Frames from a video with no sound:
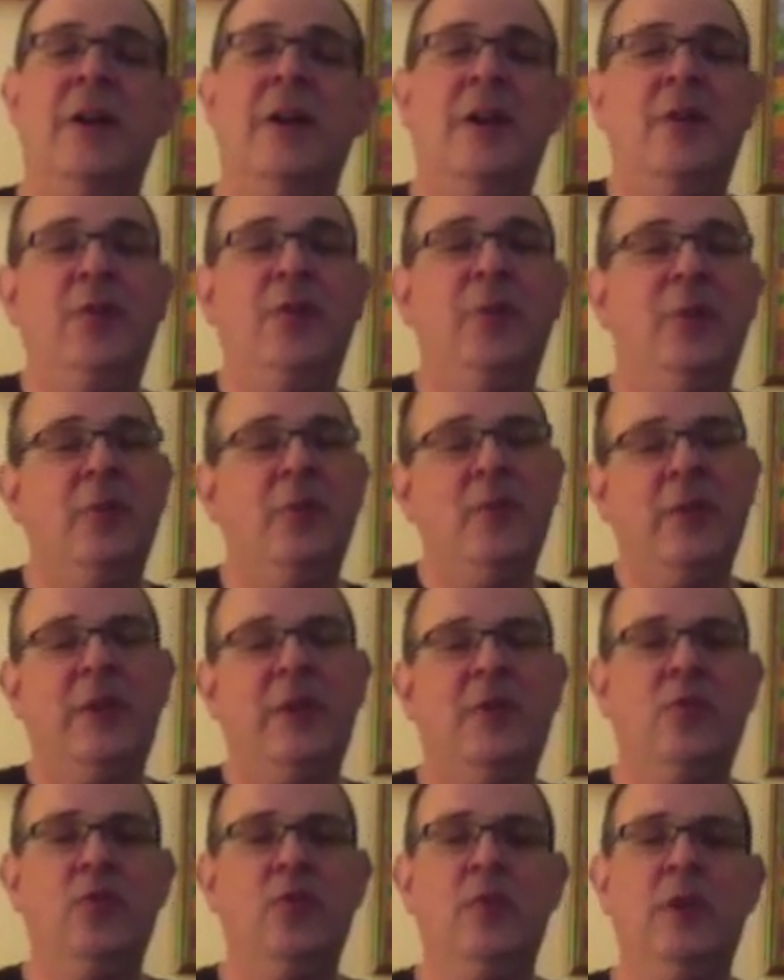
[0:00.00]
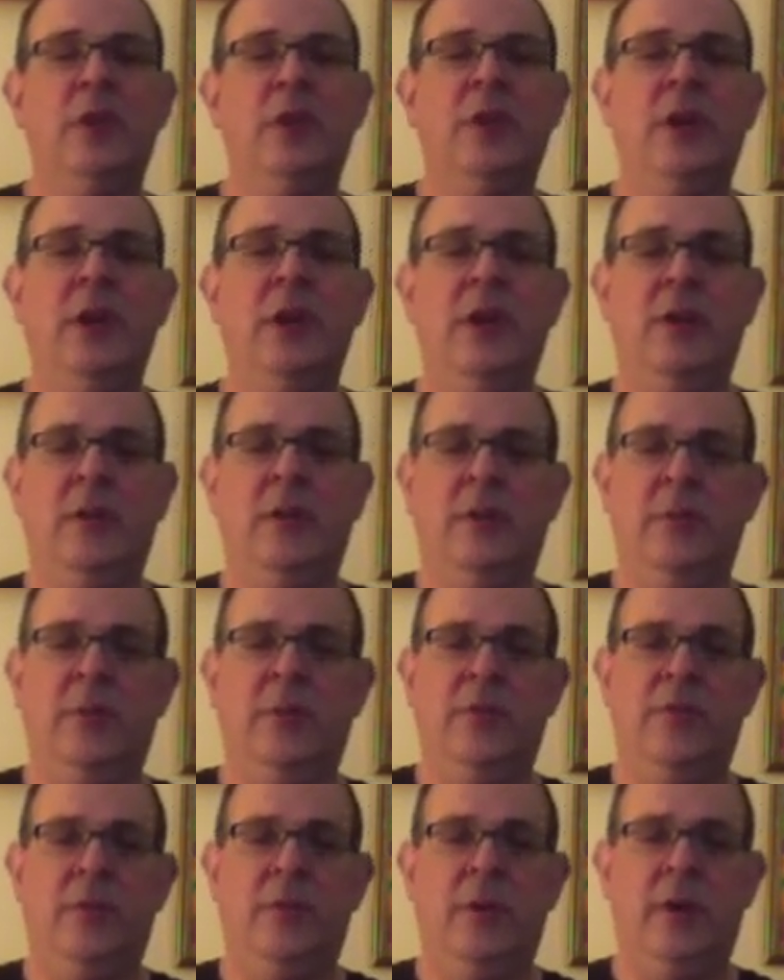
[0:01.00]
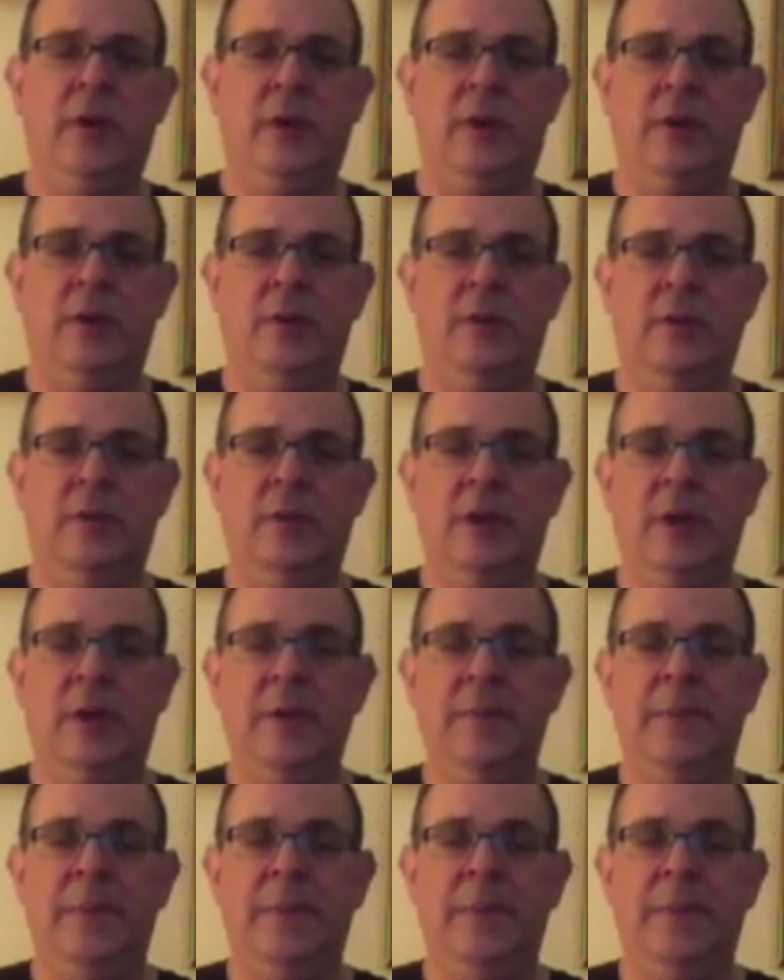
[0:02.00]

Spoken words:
and sort of like re-inhaling beforehand, okay?